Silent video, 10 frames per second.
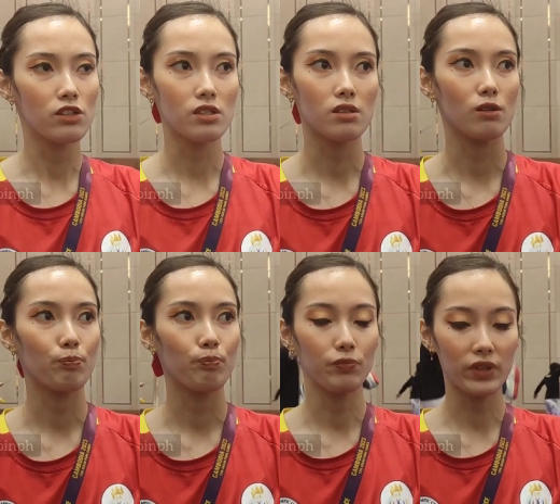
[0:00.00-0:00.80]
just
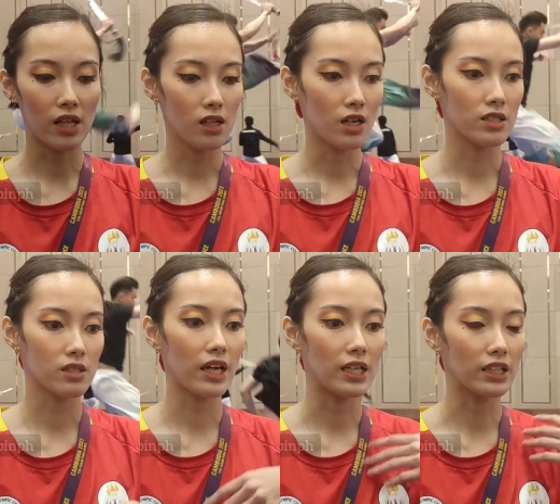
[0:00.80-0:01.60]
tell us
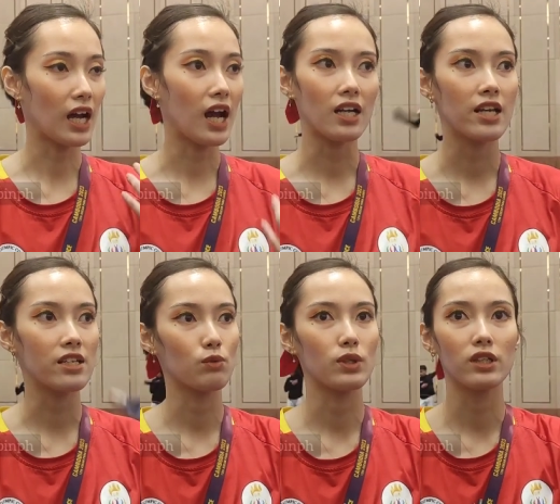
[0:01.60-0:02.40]
kailan ka aalis,
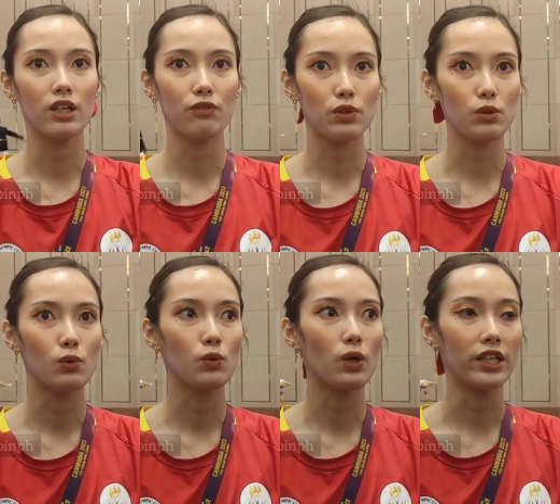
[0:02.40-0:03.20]
we'll give
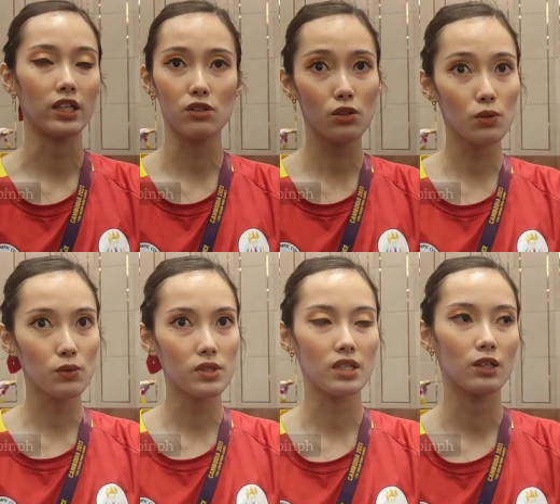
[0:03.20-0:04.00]
you an
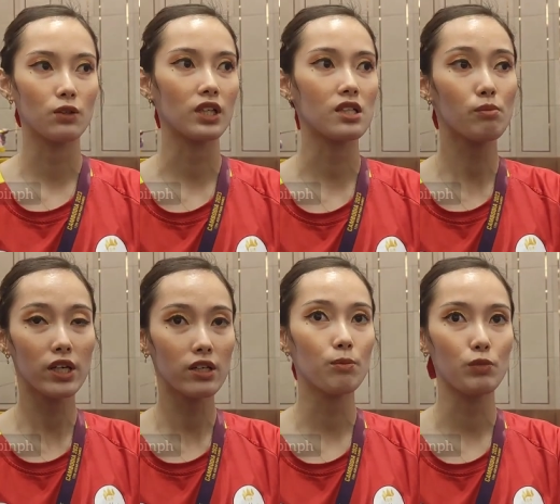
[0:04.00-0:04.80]
excuse, ganun. Kasi
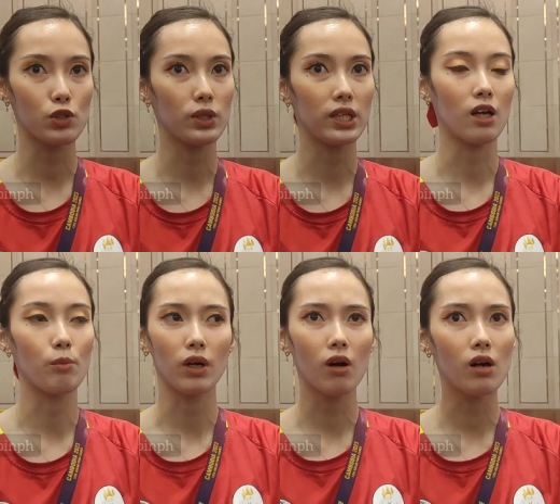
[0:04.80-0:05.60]
mahirap usually
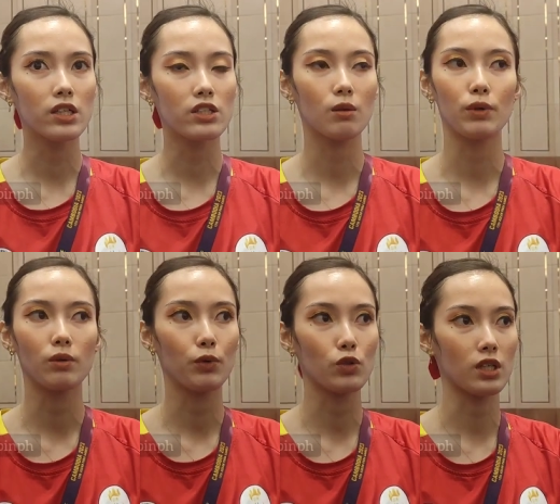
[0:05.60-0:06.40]
kapag college, kapag
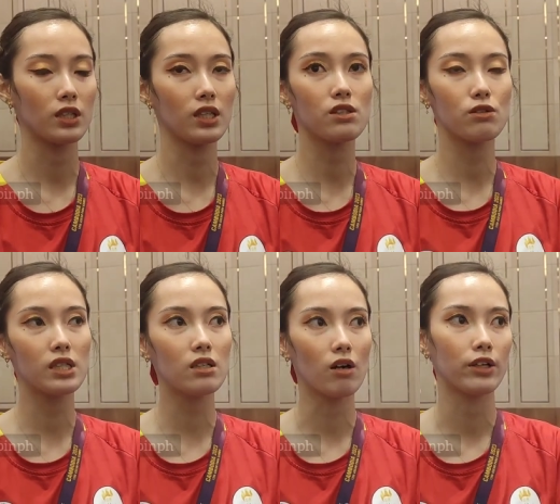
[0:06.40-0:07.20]
post, it's
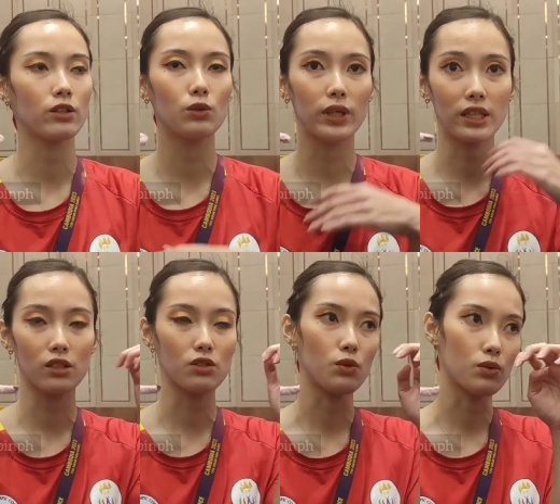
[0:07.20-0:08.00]
really hard to get
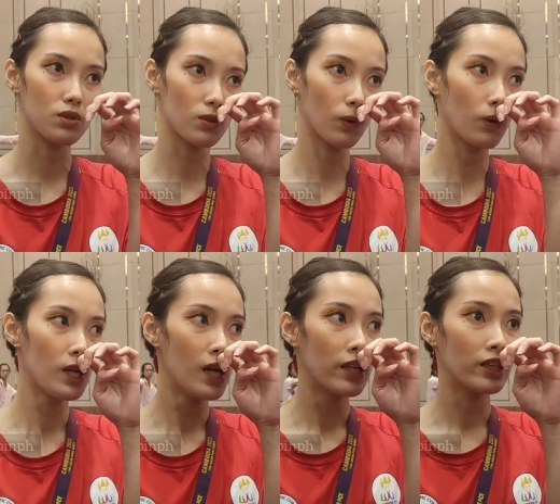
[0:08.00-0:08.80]
excused. So,
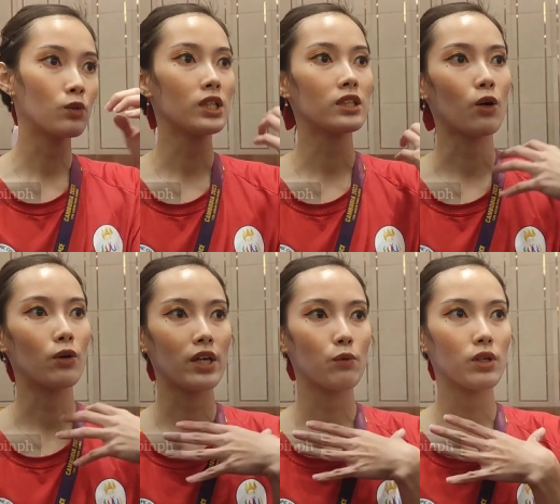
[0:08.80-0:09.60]
nagulat ako,
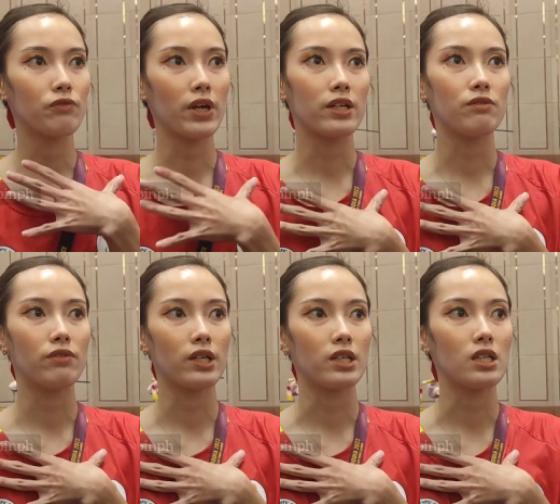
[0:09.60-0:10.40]
they were very,
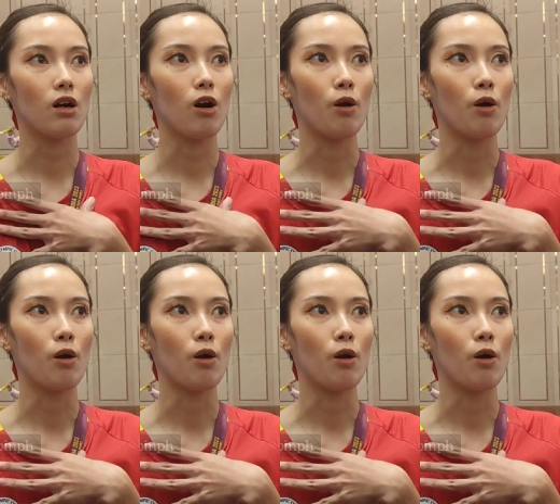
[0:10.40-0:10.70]
very